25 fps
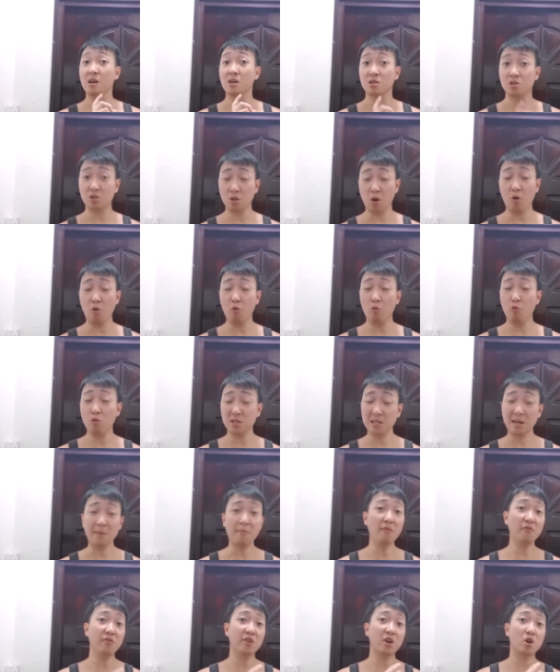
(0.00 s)
So
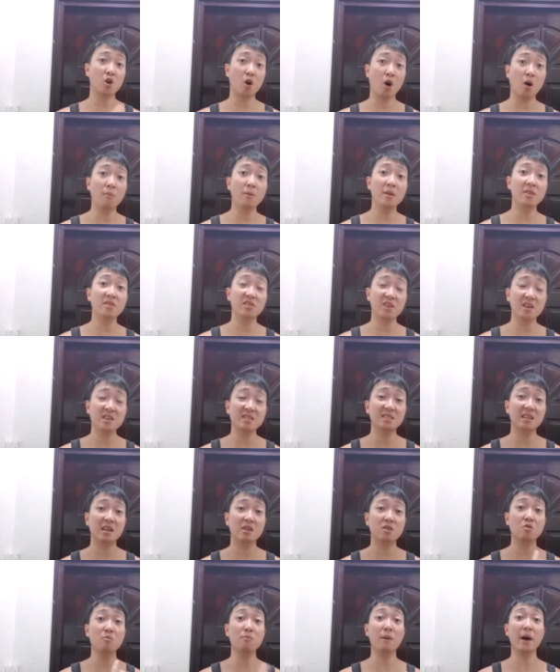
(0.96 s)
some of the common things
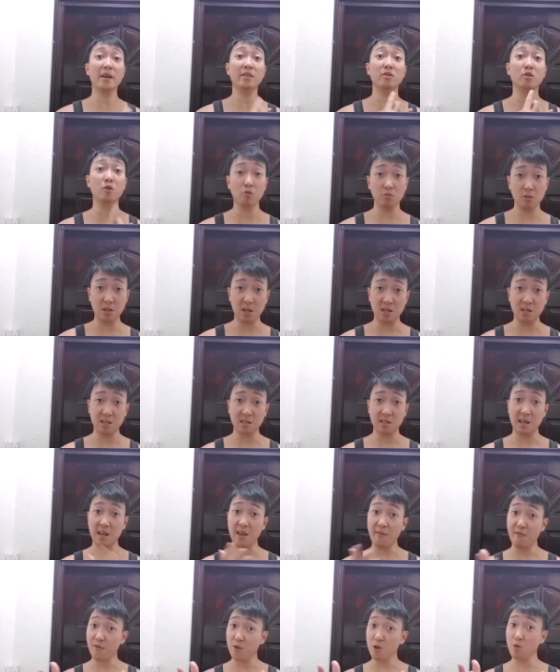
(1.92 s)
that you might notice
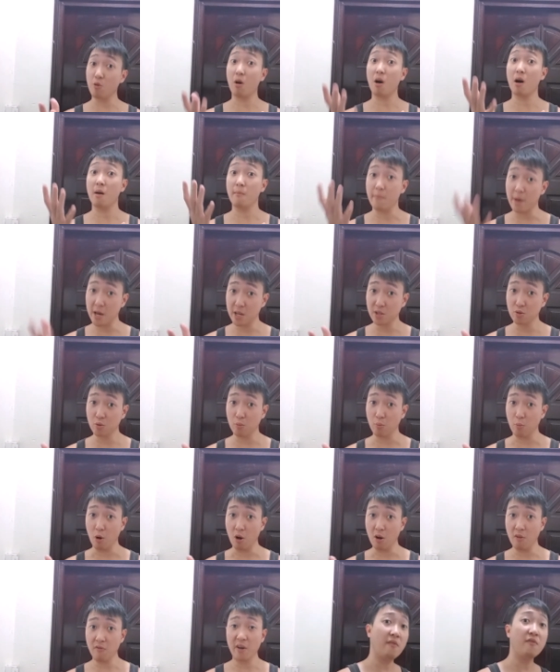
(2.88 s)
if you are a
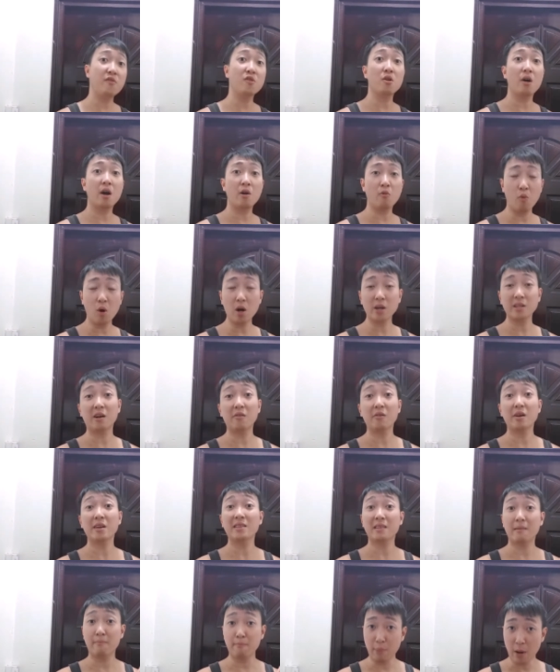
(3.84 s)
mesomorph, if you have worked out
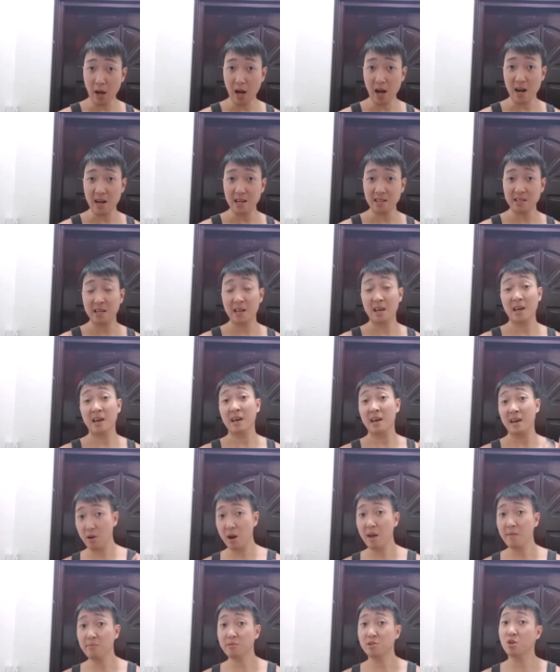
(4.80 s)
in the past,
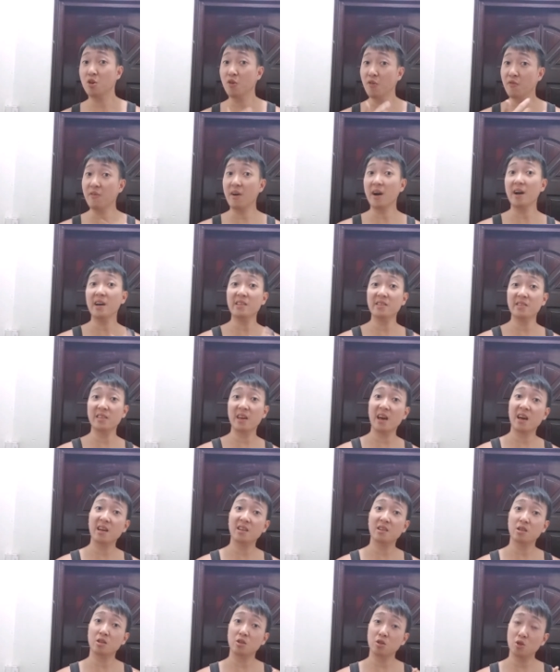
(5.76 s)
perhaps you find
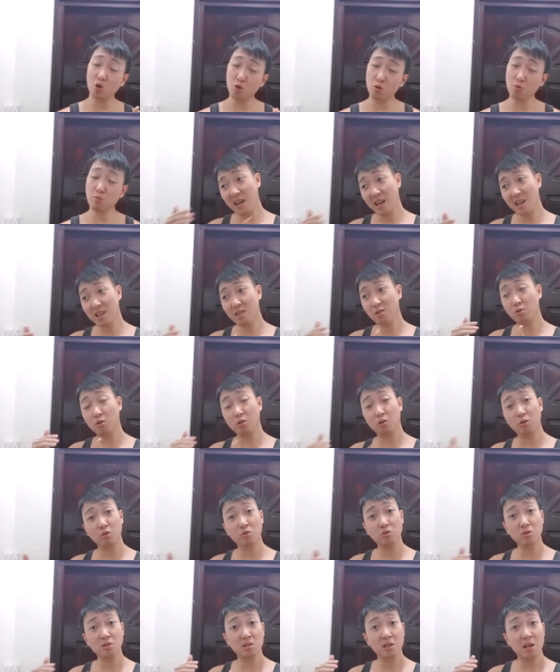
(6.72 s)
that you tend to
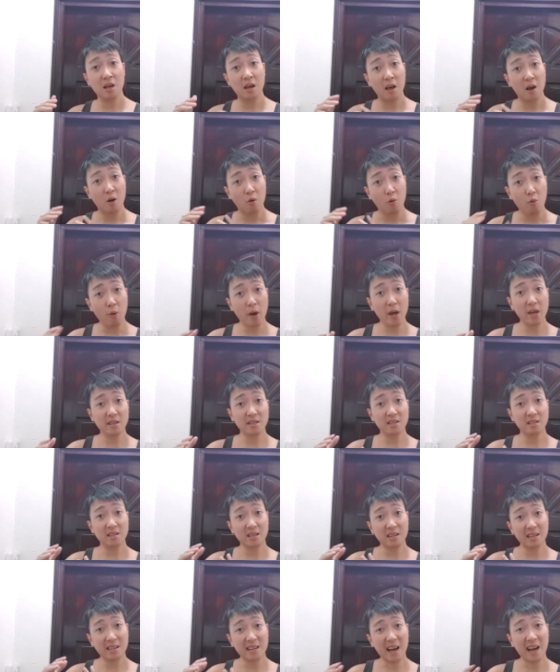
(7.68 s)
lose weight
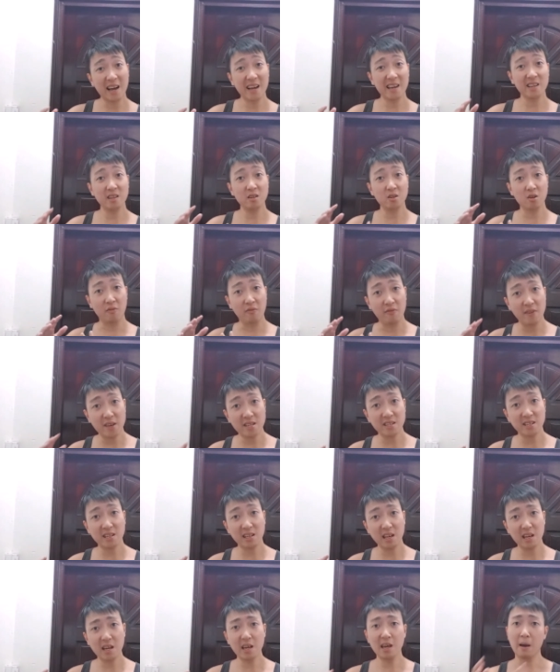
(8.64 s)
kind of
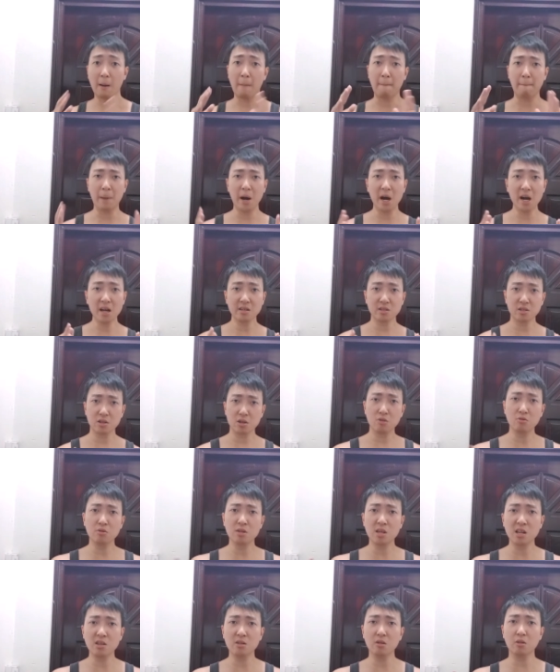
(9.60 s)
easily, but you
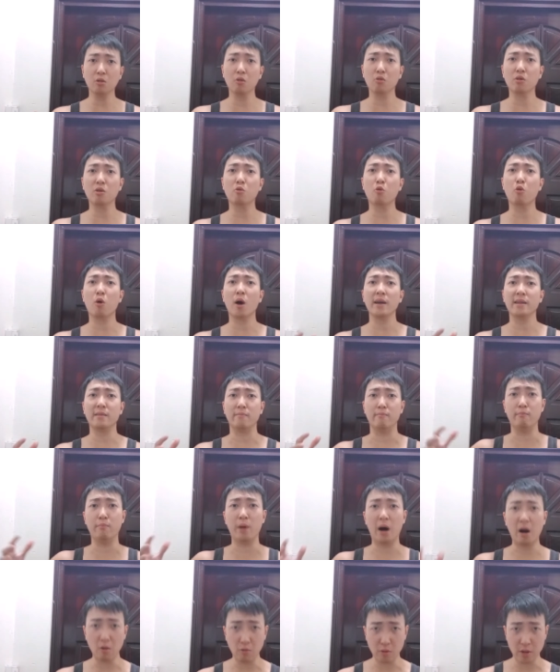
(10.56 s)
tend to look quite
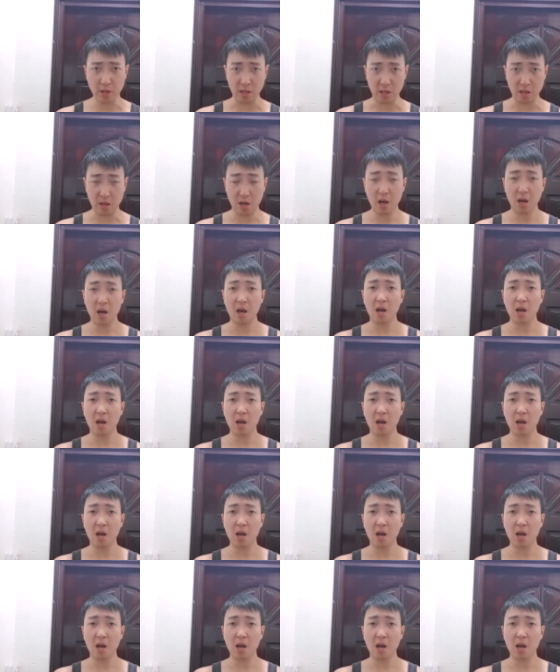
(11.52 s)
bulky.